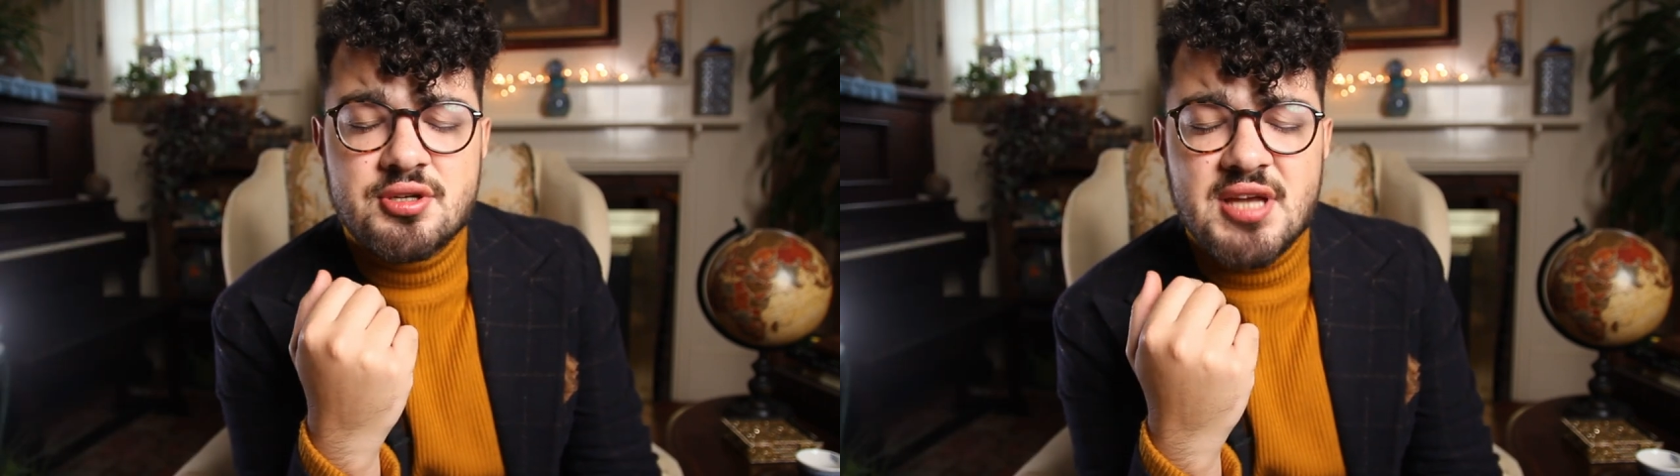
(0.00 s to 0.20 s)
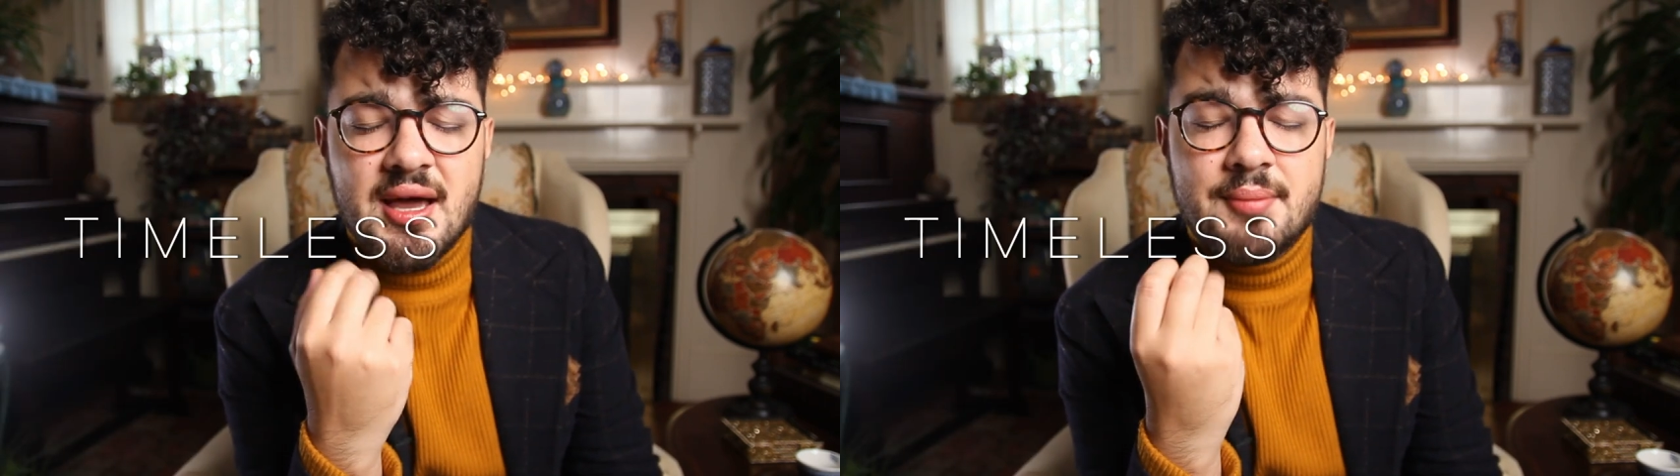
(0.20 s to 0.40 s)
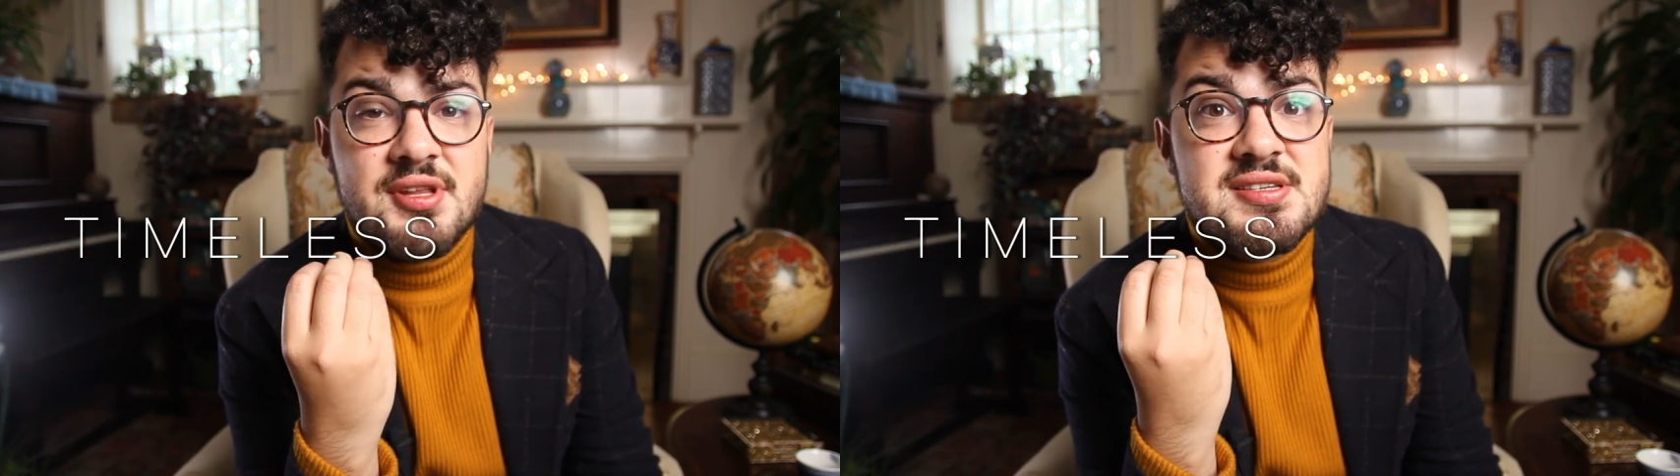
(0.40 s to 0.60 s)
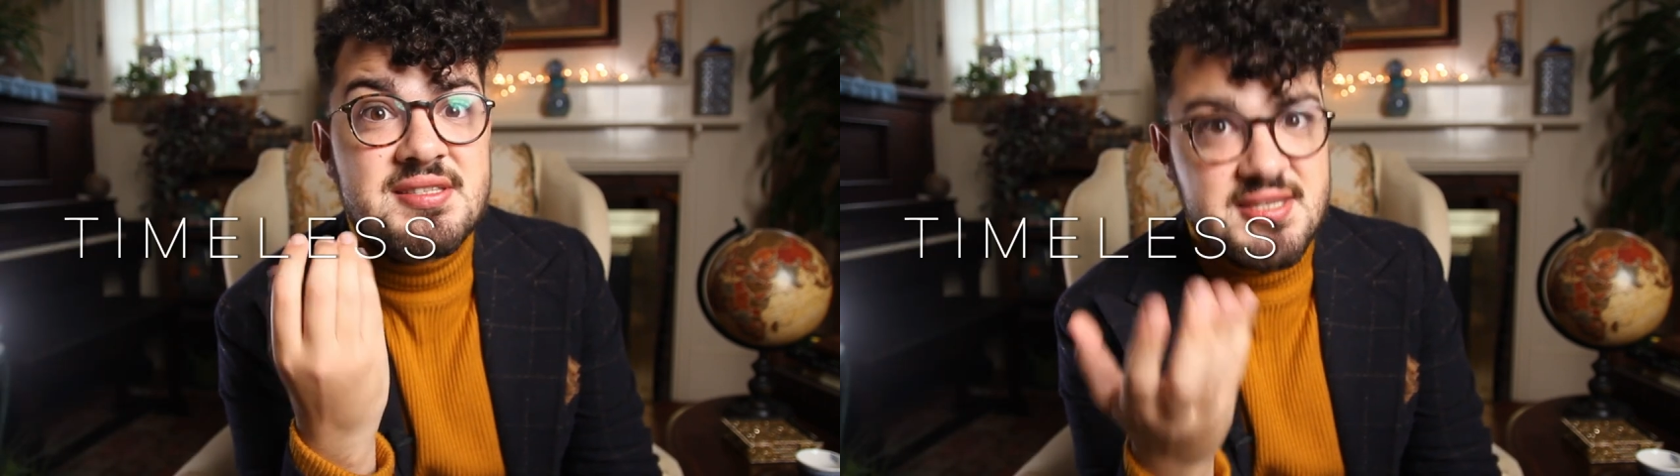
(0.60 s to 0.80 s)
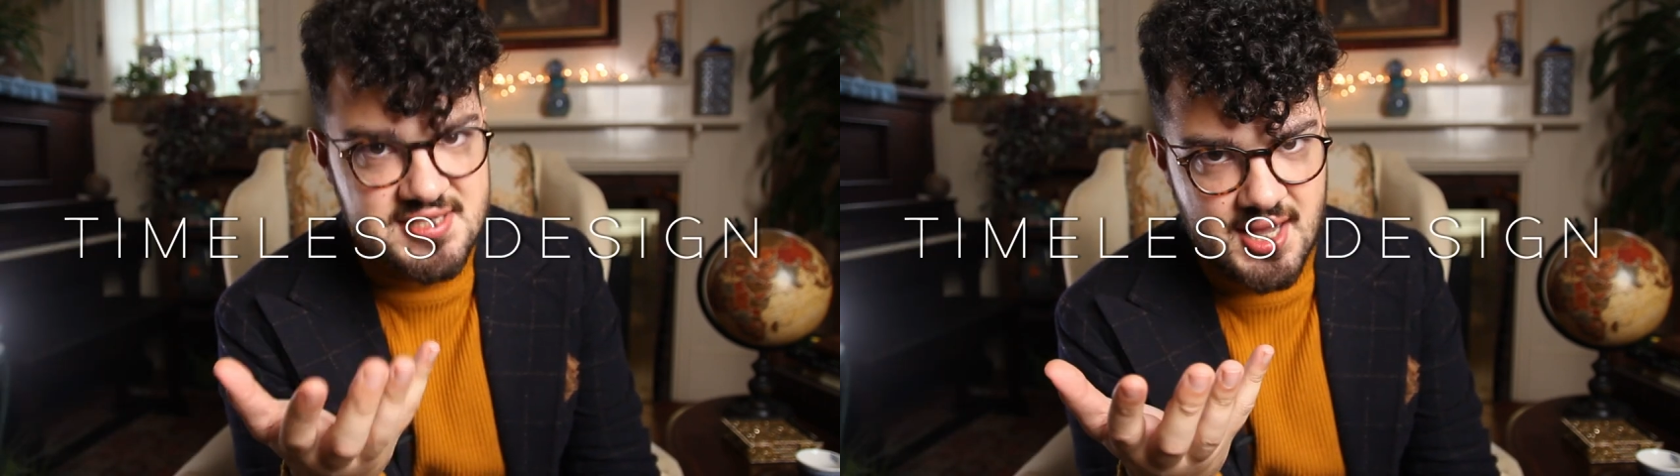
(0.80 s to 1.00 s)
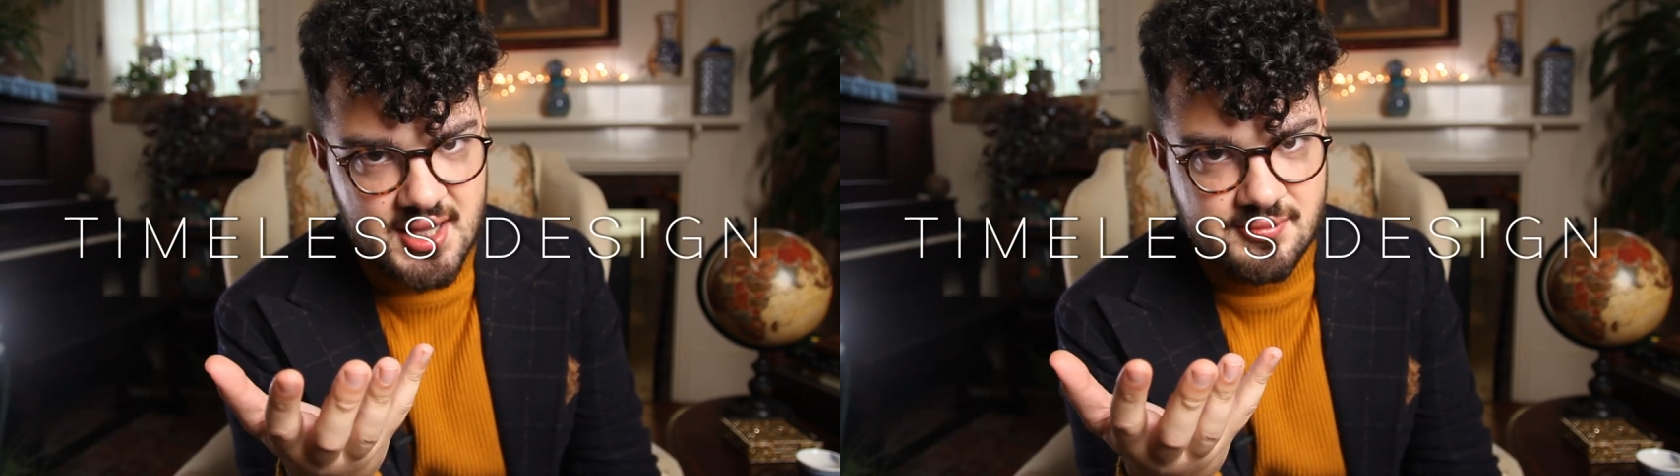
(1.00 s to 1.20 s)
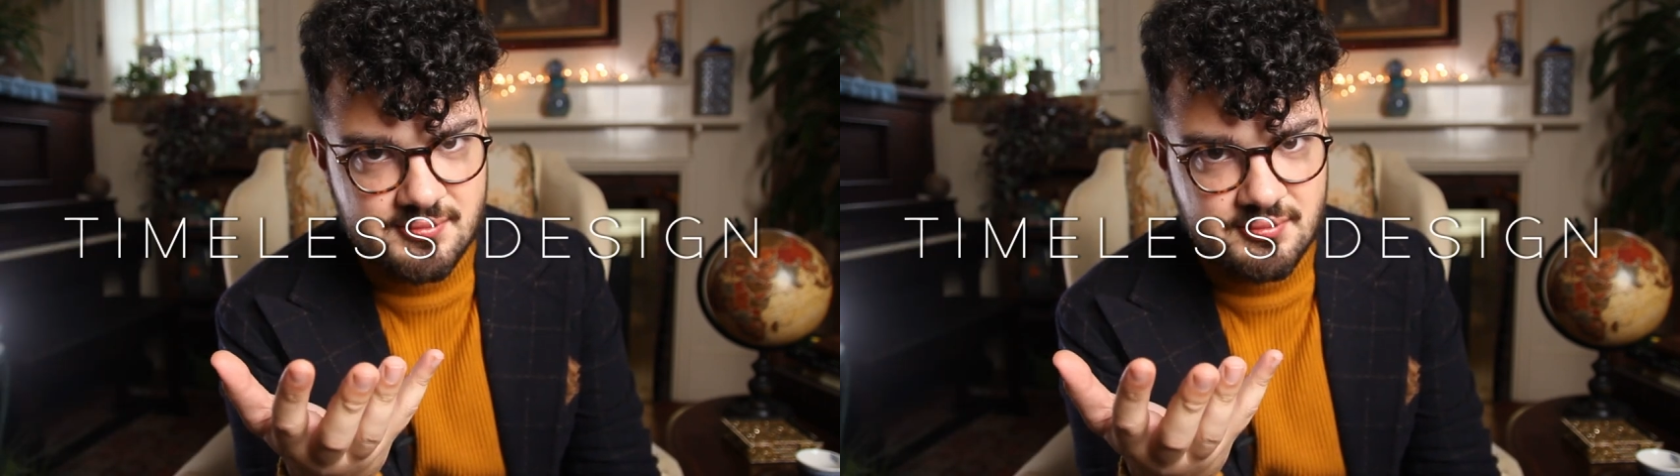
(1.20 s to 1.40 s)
their timeless design.